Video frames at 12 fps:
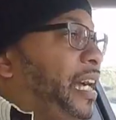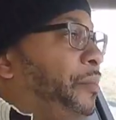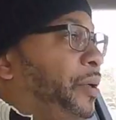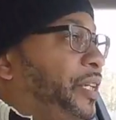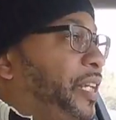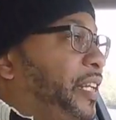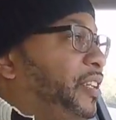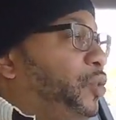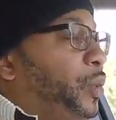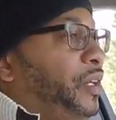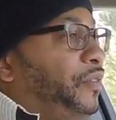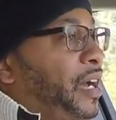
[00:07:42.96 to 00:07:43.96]
I'm only getting
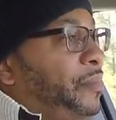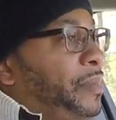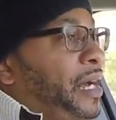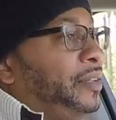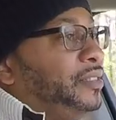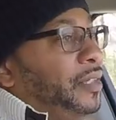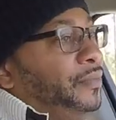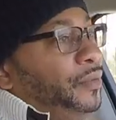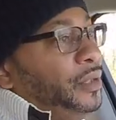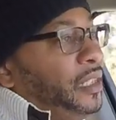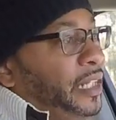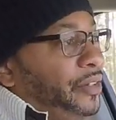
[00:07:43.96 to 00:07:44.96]
25 miles of
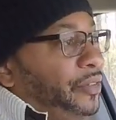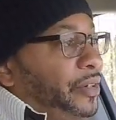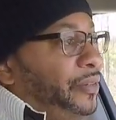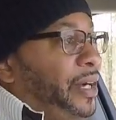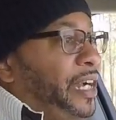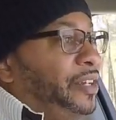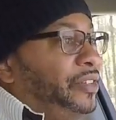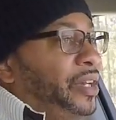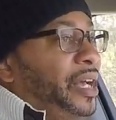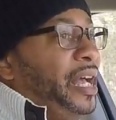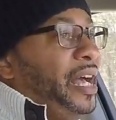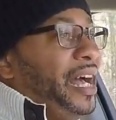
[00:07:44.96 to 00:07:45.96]
full electric range.
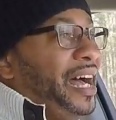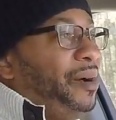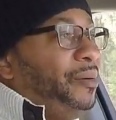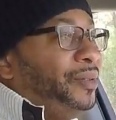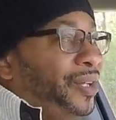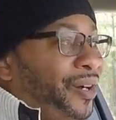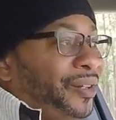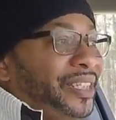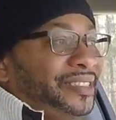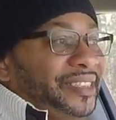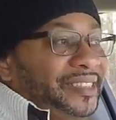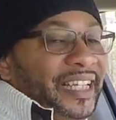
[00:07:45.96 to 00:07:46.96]
How long
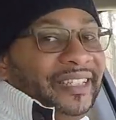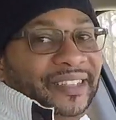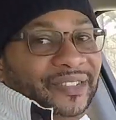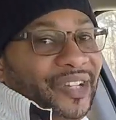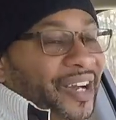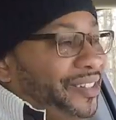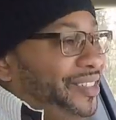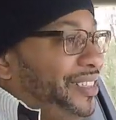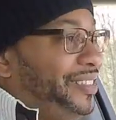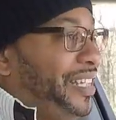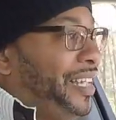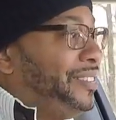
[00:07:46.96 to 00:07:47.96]
does it take to charge
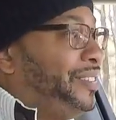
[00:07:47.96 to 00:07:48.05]
this thing?